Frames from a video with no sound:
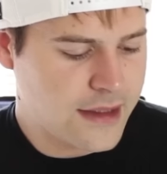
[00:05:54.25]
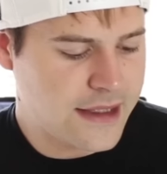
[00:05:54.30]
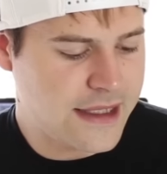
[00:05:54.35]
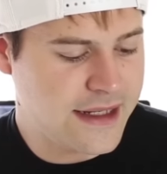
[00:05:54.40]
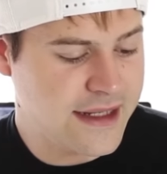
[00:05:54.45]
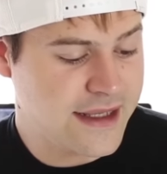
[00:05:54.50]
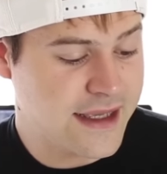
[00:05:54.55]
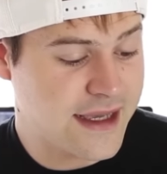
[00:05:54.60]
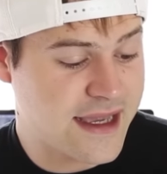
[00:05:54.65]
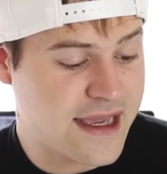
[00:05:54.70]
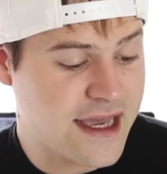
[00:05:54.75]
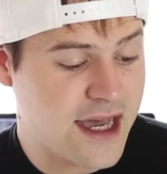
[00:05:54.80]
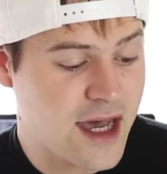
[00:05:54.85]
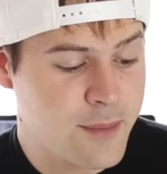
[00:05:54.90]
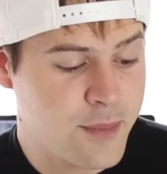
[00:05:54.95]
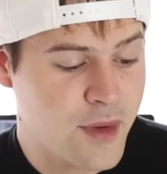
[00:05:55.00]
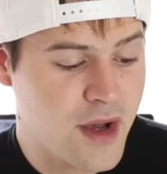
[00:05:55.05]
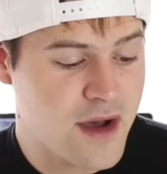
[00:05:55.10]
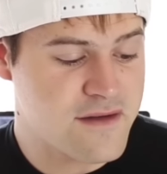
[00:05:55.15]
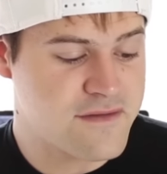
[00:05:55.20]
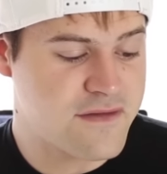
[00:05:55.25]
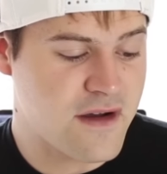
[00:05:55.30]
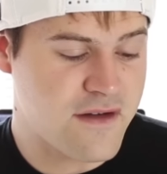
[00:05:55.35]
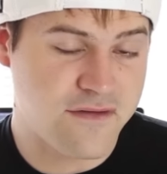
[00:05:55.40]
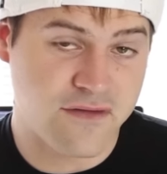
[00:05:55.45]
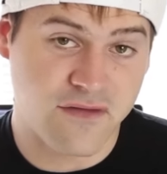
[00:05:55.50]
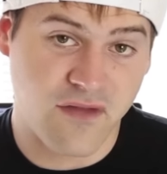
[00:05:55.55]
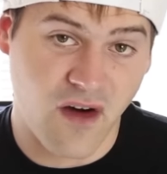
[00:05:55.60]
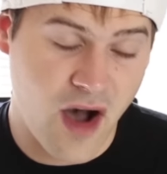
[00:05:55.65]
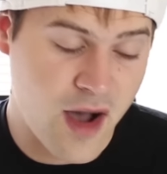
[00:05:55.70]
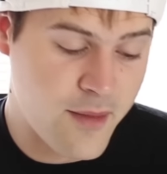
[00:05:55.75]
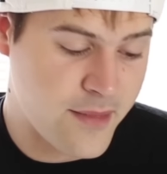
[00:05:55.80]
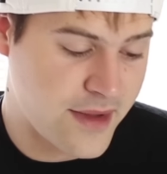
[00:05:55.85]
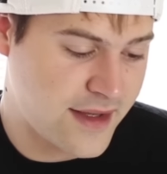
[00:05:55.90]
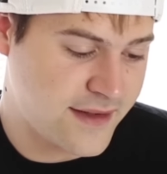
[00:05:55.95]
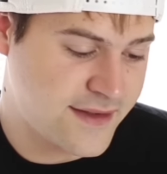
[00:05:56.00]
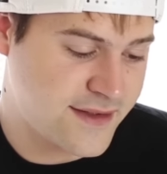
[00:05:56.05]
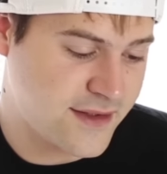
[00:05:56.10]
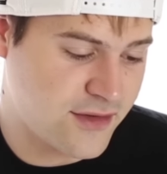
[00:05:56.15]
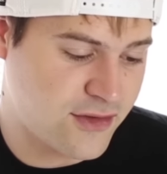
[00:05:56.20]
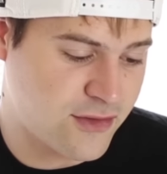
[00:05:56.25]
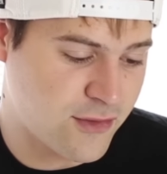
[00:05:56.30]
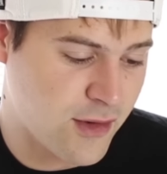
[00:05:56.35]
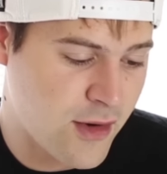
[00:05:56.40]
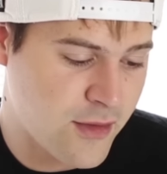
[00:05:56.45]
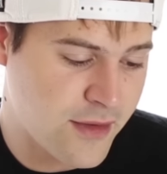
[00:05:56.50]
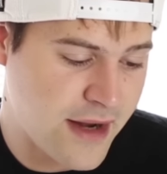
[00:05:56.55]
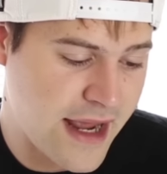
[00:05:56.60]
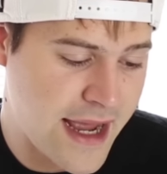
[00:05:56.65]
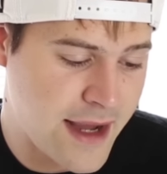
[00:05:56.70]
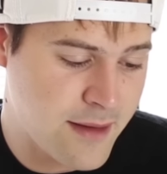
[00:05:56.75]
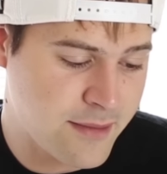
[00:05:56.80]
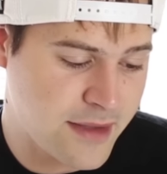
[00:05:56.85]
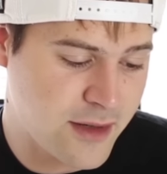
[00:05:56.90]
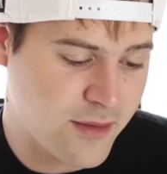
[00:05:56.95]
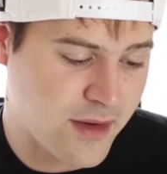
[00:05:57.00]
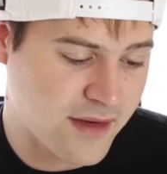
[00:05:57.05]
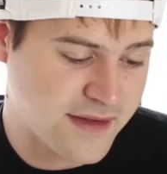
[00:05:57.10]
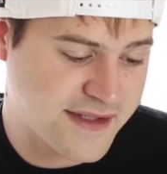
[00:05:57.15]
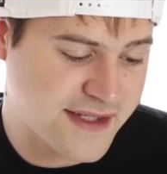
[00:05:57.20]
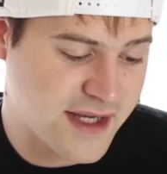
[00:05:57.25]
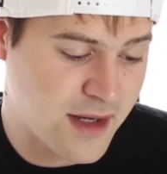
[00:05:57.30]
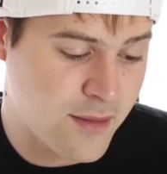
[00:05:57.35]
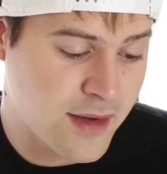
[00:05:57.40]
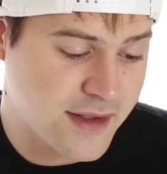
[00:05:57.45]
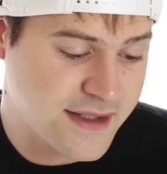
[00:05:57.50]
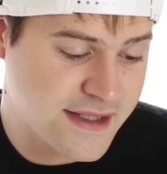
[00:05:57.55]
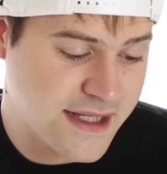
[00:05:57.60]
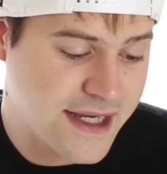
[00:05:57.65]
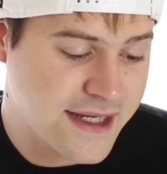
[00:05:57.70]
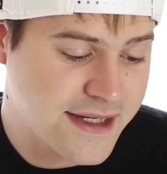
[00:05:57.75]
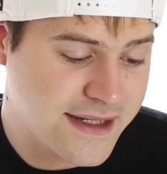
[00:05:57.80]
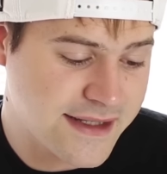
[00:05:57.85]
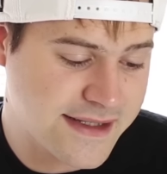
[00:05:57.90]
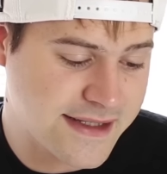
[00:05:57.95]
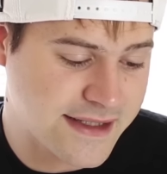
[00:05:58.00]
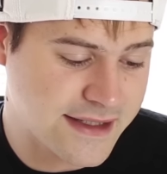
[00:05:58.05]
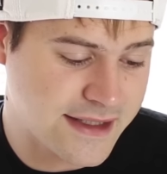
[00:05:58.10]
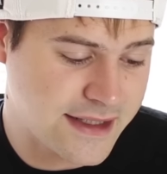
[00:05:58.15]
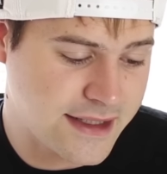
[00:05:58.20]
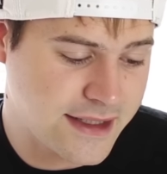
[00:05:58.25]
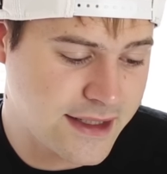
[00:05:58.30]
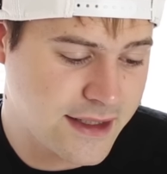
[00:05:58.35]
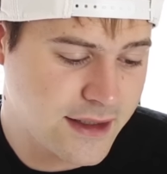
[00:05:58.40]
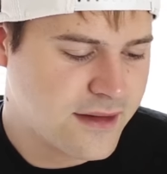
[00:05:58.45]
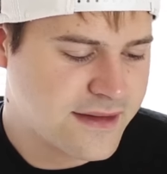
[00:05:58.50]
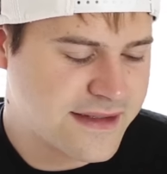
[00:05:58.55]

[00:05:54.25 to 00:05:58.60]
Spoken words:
getting a cup of vomit thrown at me while simultaneously